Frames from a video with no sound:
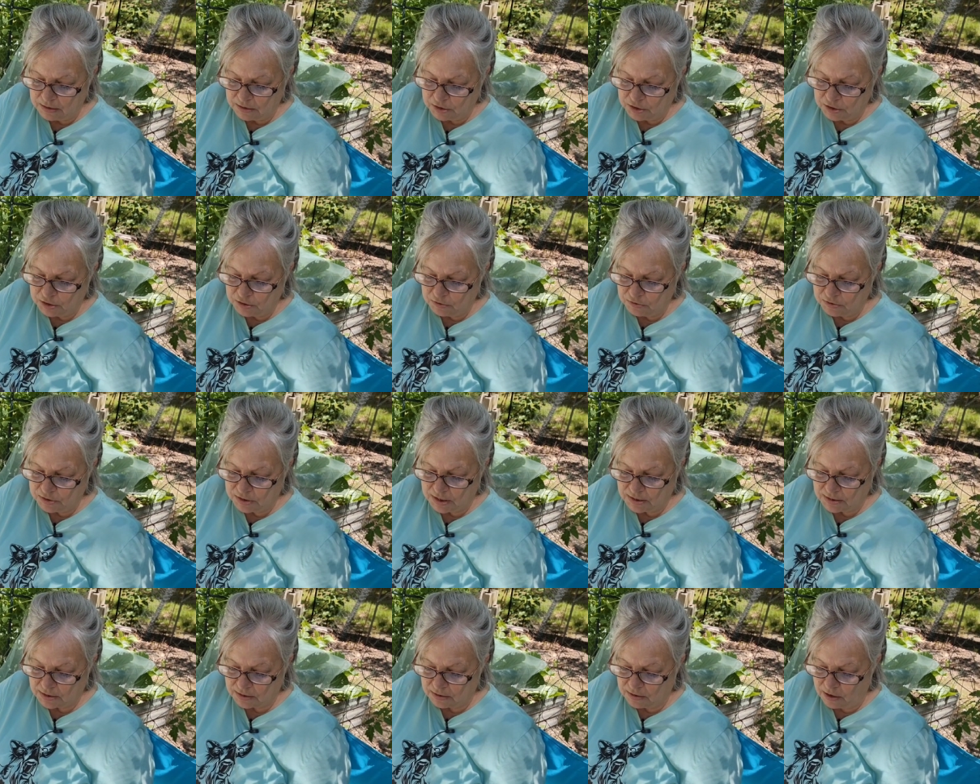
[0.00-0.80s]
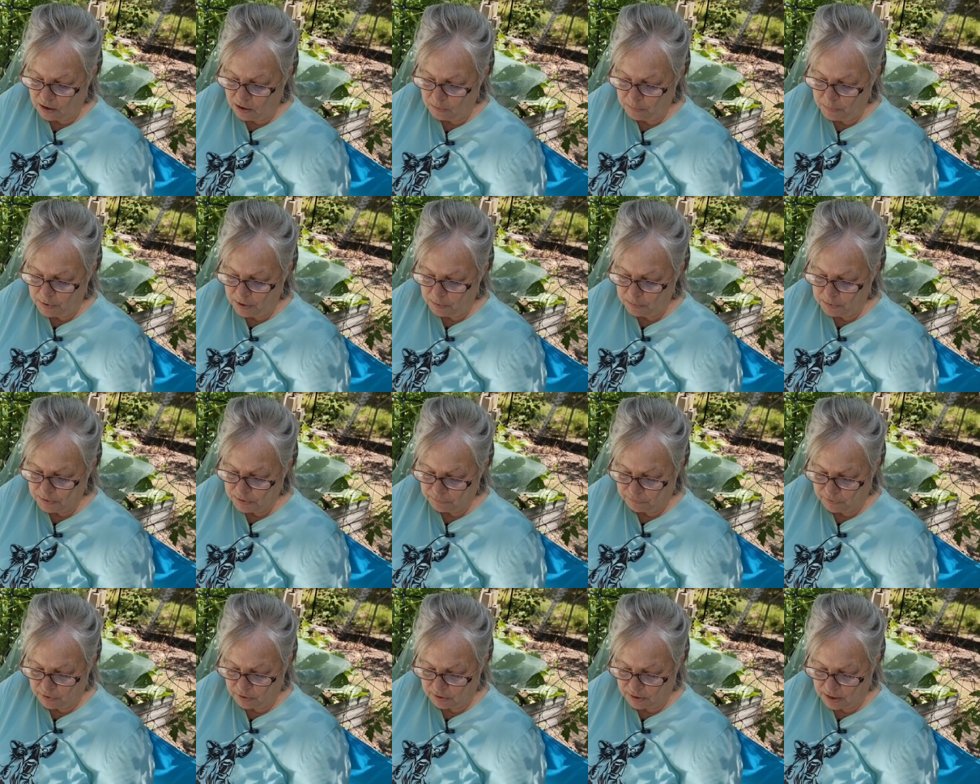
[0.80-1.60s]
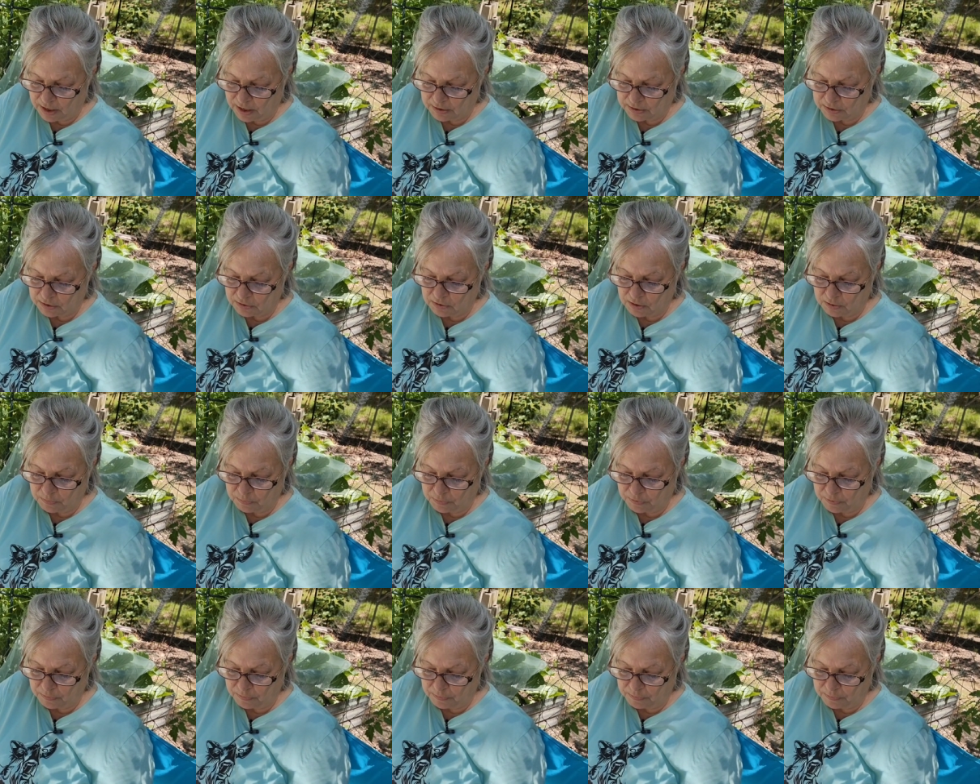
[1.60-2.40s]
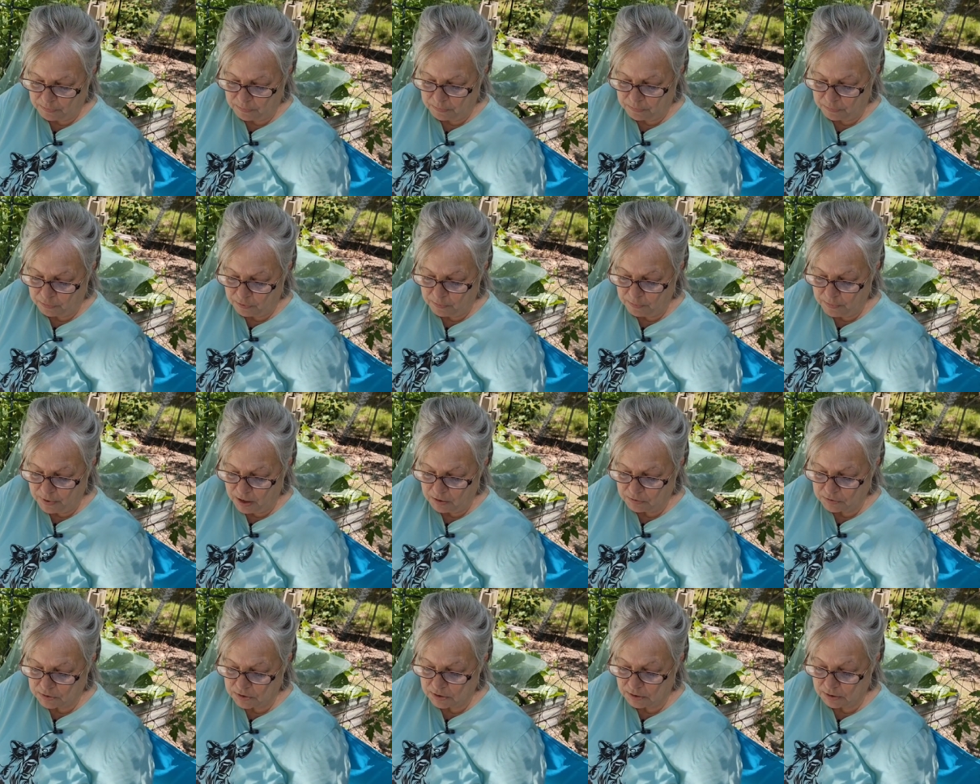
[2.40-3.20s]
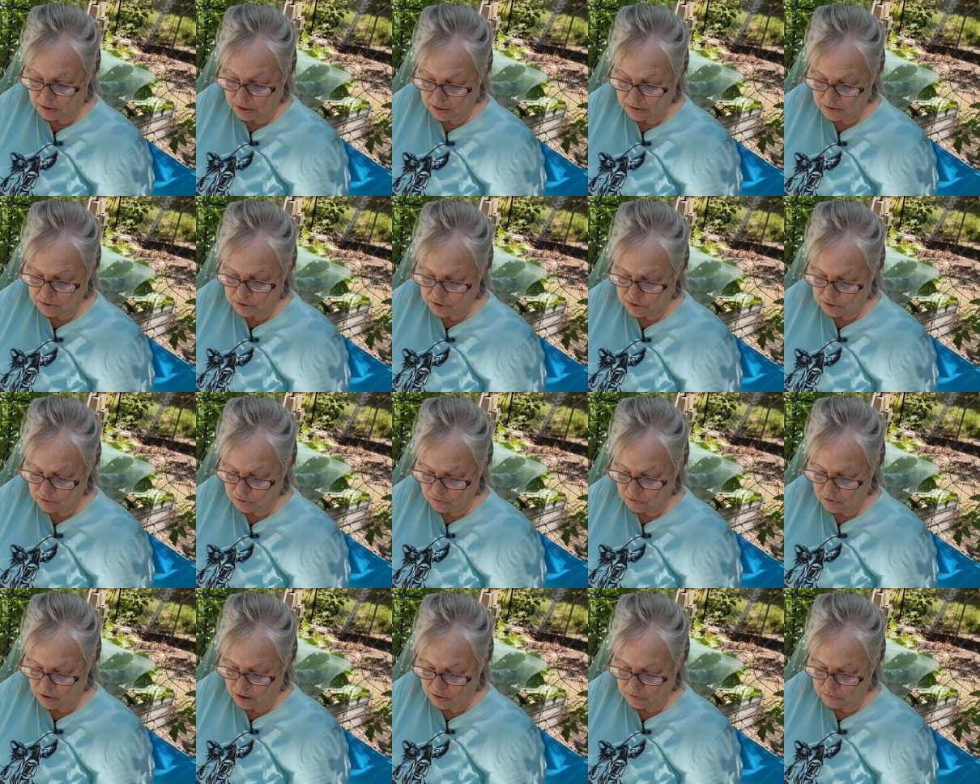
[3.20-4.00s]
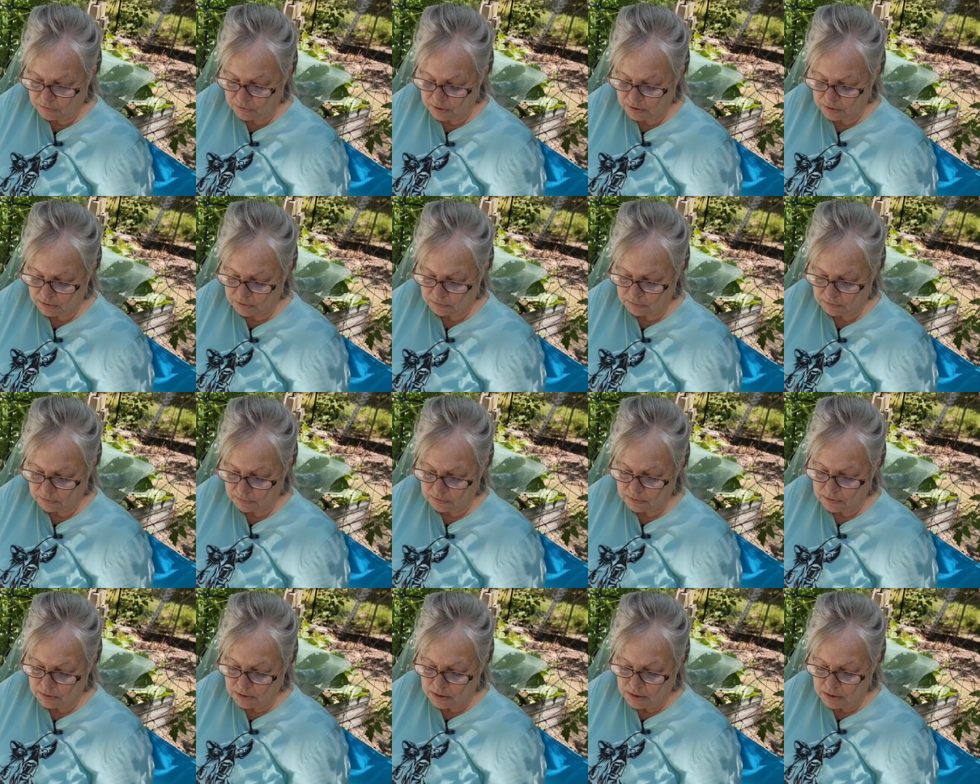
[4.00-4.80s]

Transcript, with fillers: It is used as an all-purpose fertilizer and promotes lush growth.